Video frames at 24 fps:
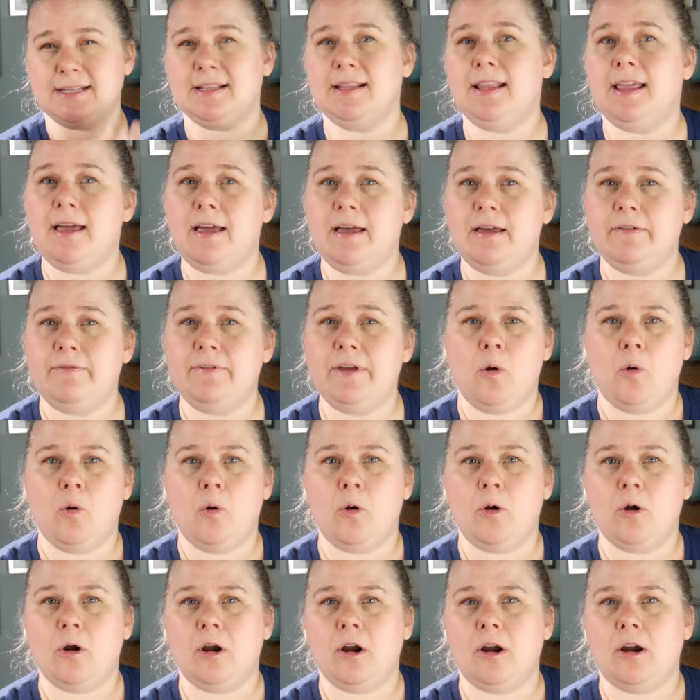glove
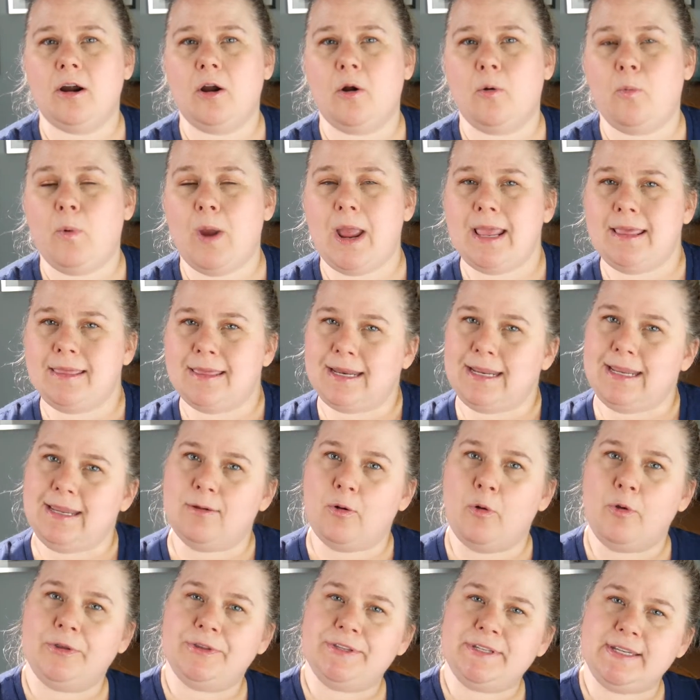or a way that he
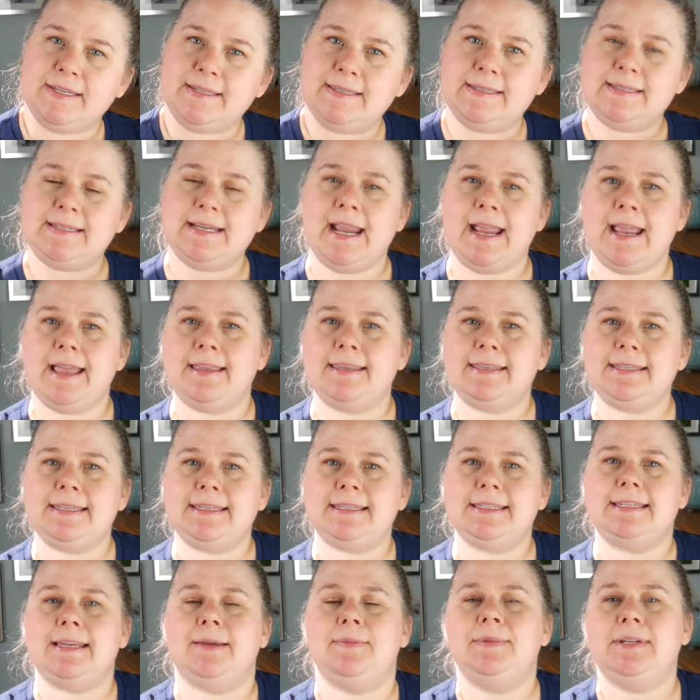holds his stance,
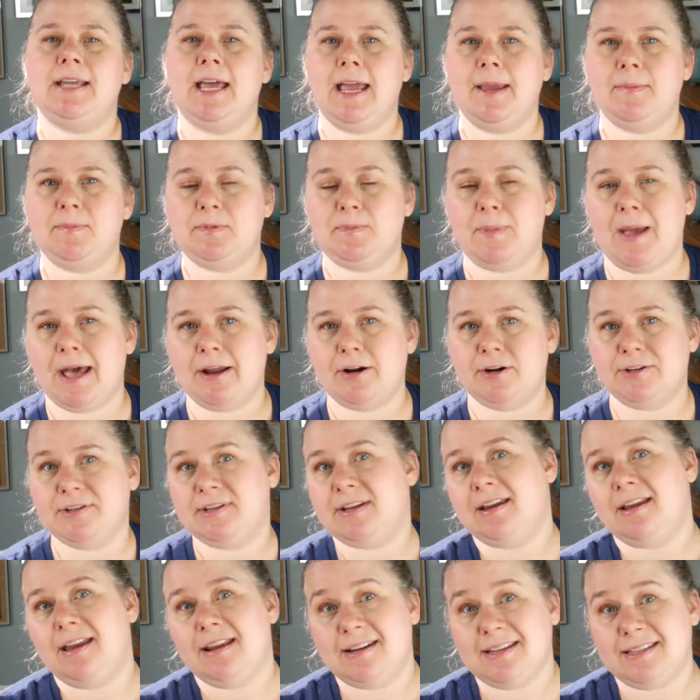sometimes batters
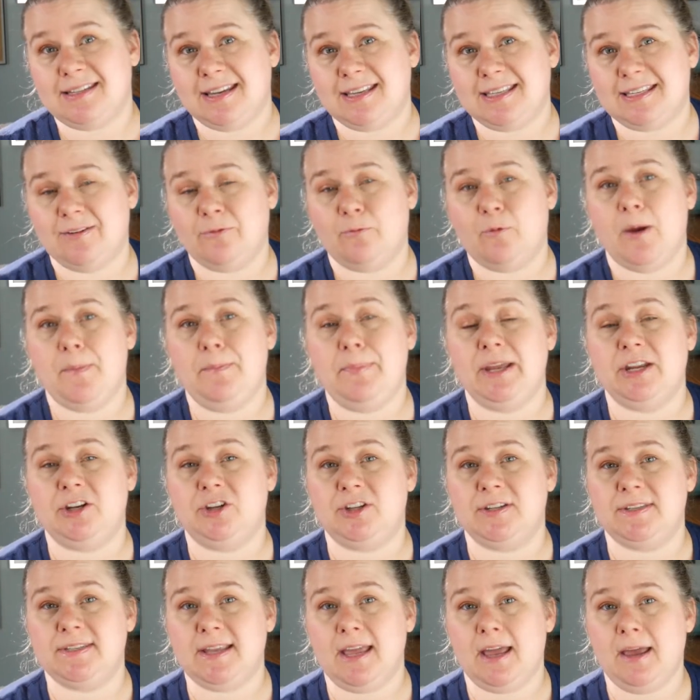can get a sense of what pitch
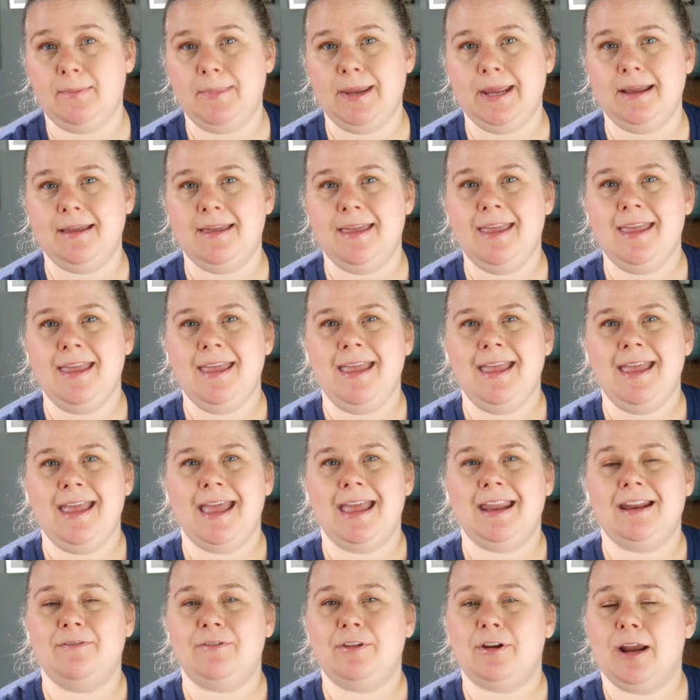is coming.
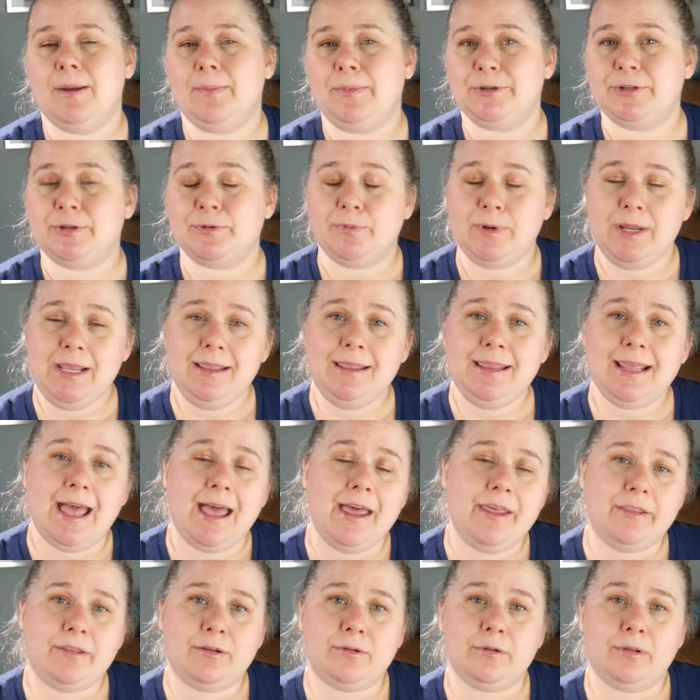And if they're able to read
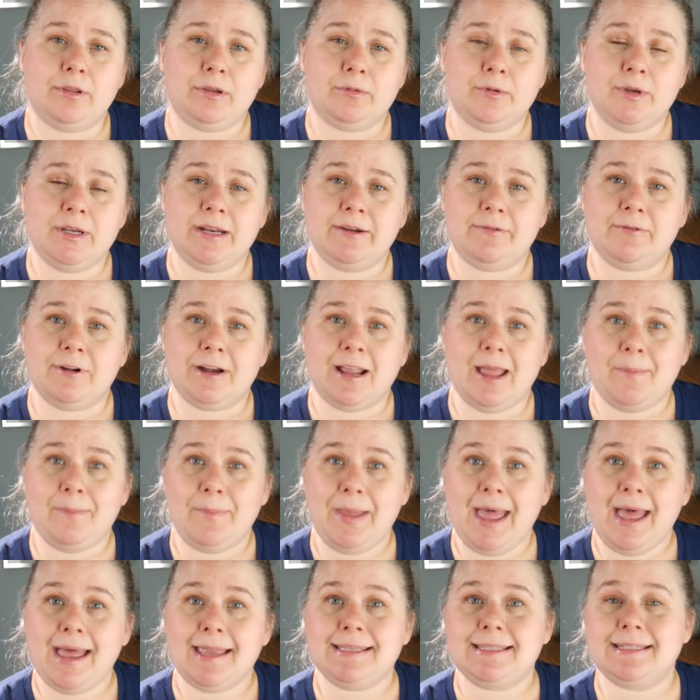that through 3 different
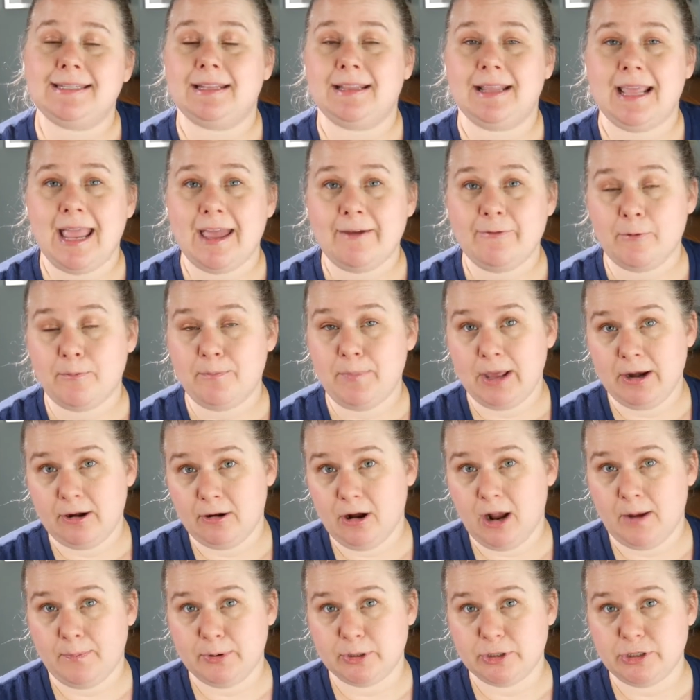at-bats, then they have a better
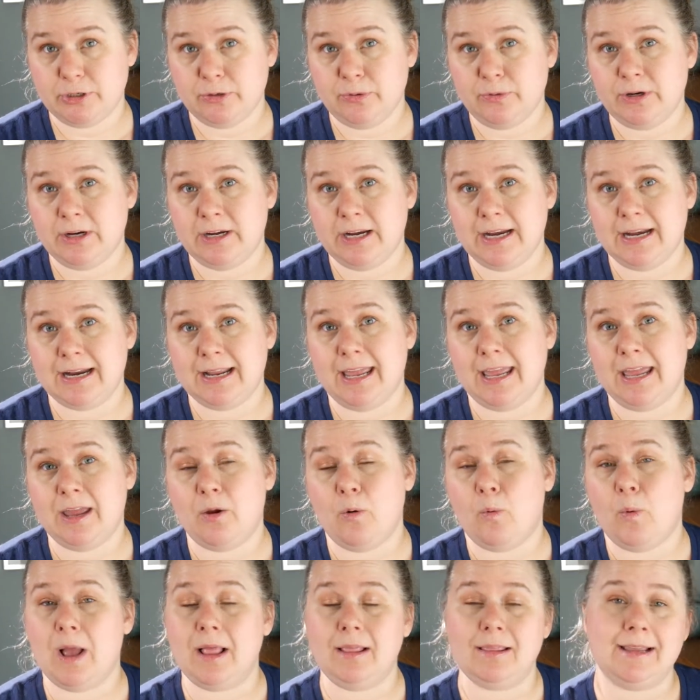opportunity to hit
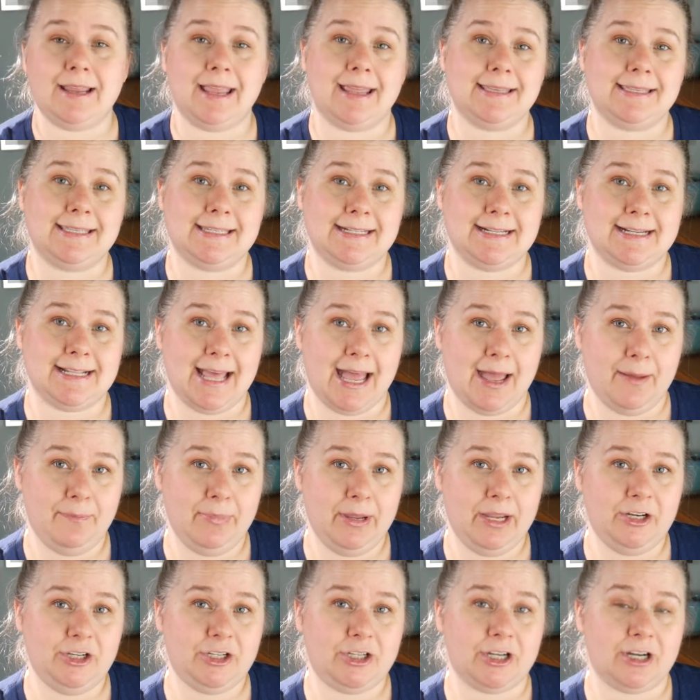well against that
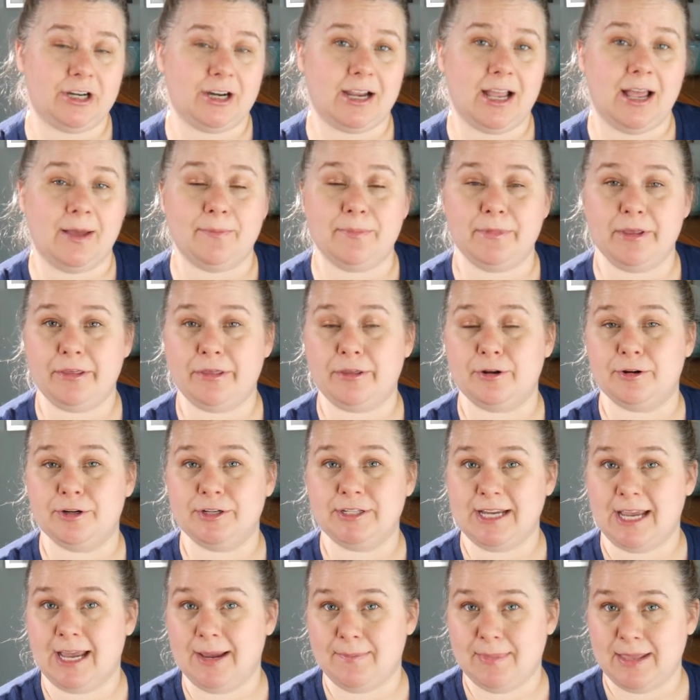pitcher come the third
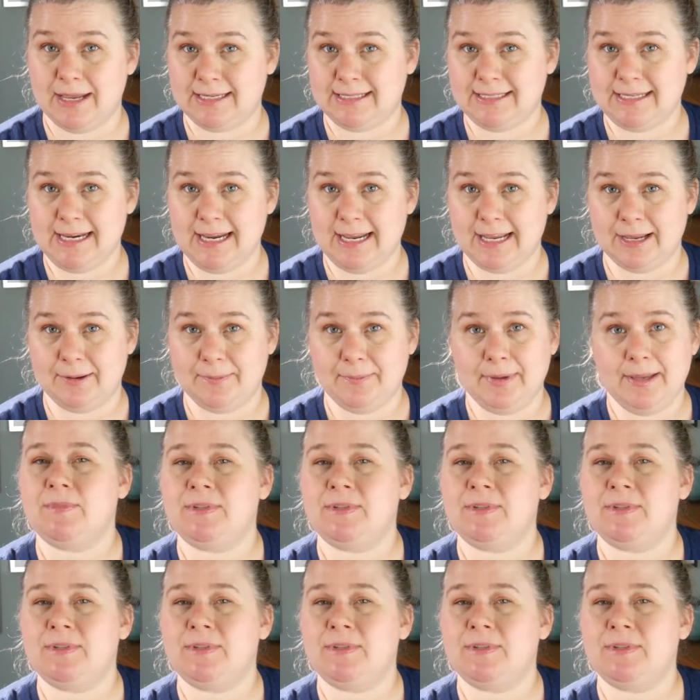time they see him.